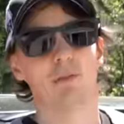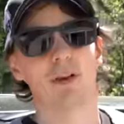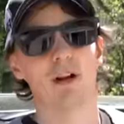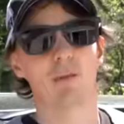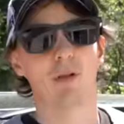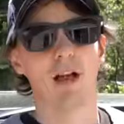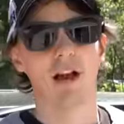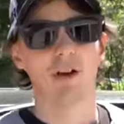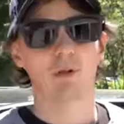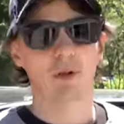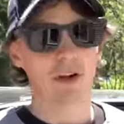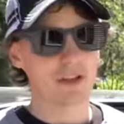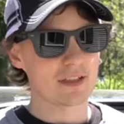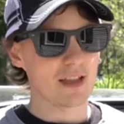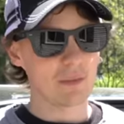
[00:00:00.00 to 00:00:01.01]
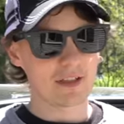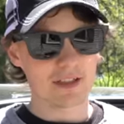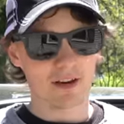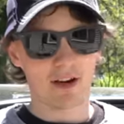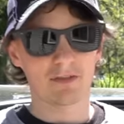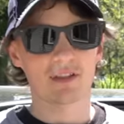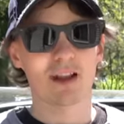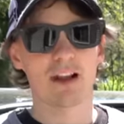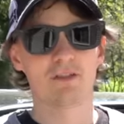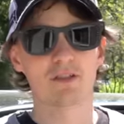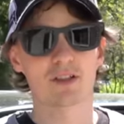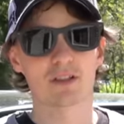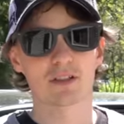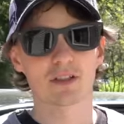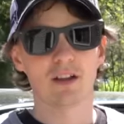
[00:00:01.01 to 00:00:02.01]
the piano black ones. That means I don't have to have
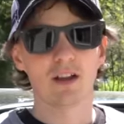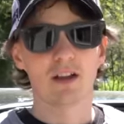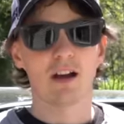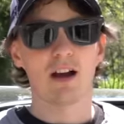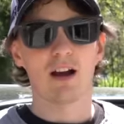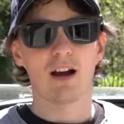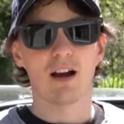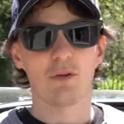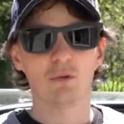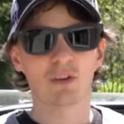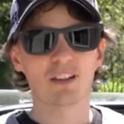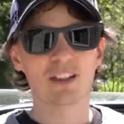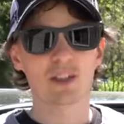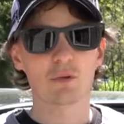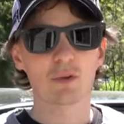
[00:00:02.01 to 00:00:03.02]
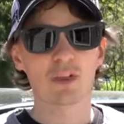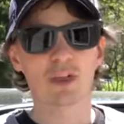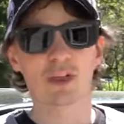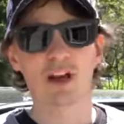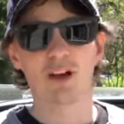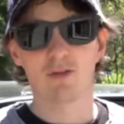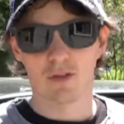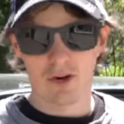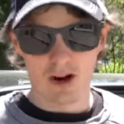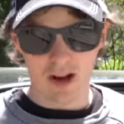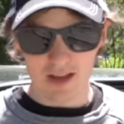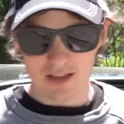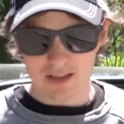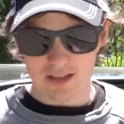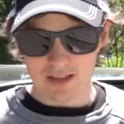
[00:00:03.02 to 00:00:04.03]
this uh, really squishy cover
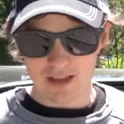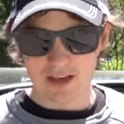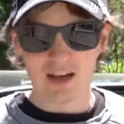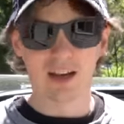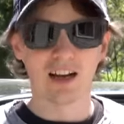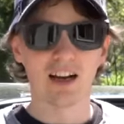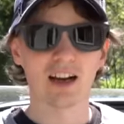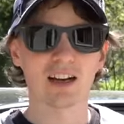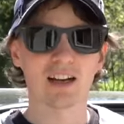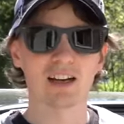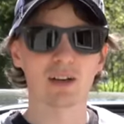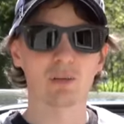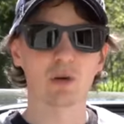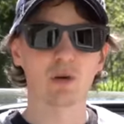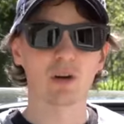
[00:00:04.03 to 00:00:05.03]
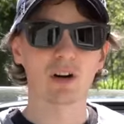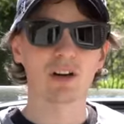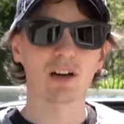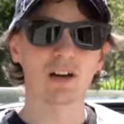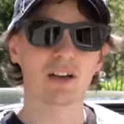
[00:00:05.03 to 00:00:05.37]
on uh, on anymore.